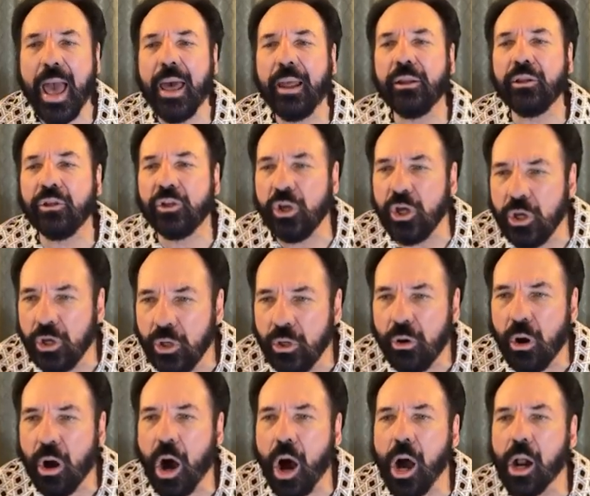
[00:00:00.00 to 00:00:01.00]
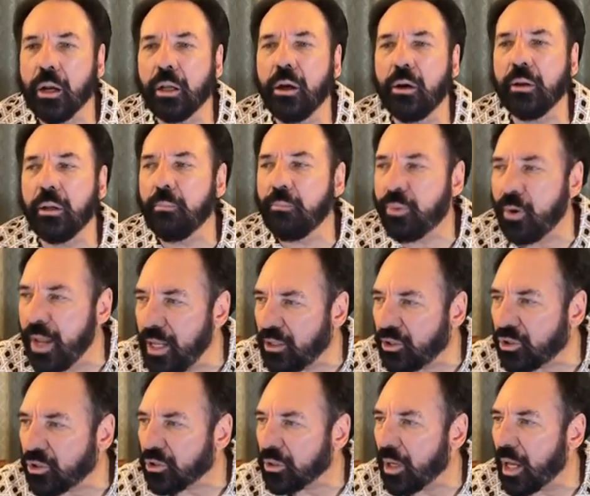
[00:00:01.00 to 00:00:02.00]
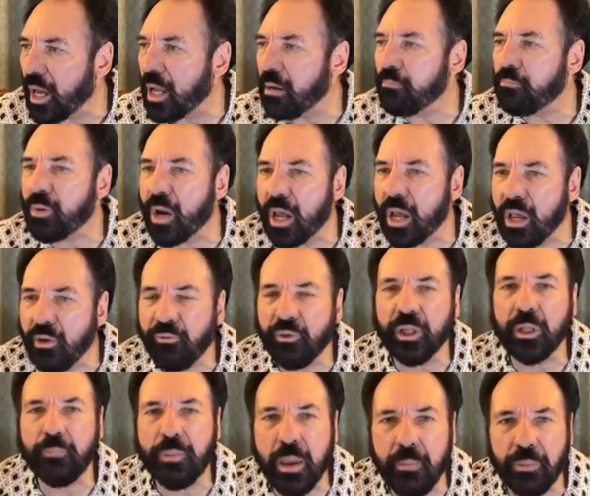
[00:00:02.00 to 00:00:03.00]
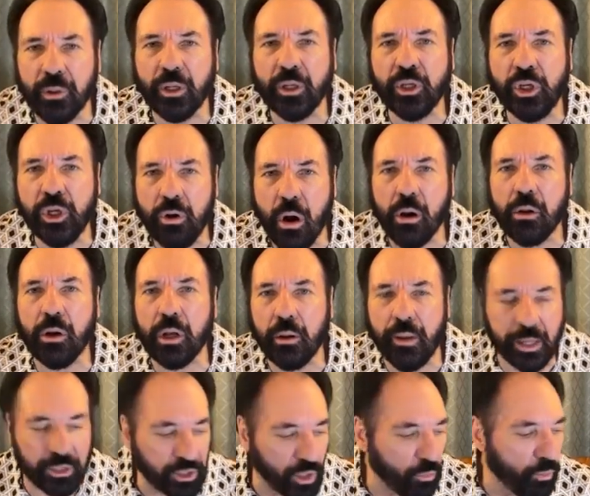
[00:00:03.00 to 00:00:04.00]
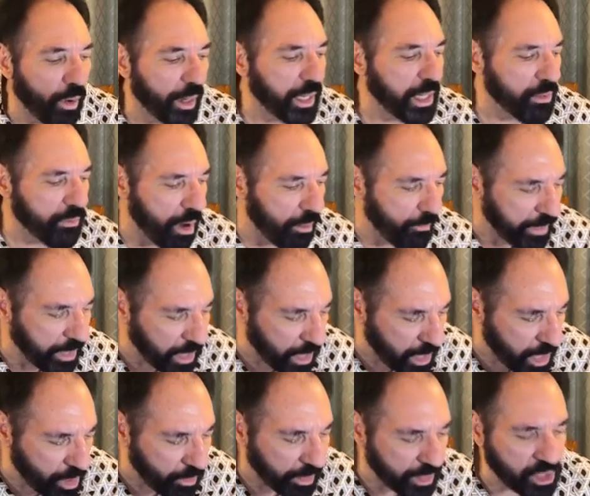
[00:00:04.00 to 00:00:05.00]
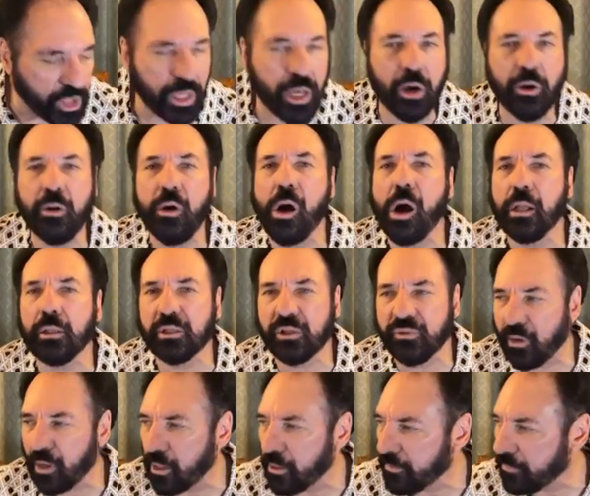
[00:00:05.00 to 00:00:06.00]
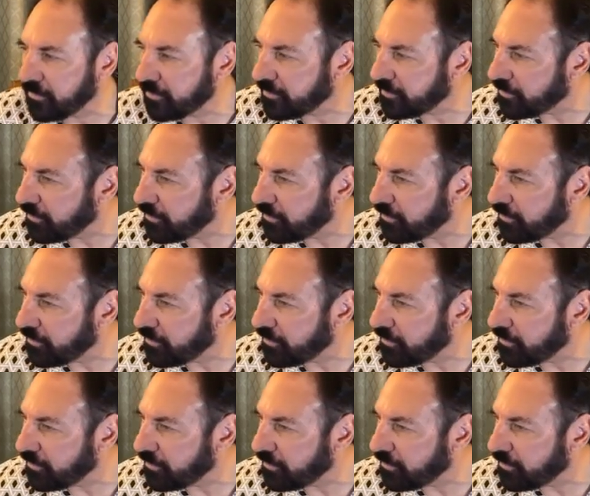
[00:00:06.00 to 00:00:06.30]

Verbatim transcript: and you are going to preach and pray for the people. You are going to, I said, what do you want me to do? He said, go to Huntsville.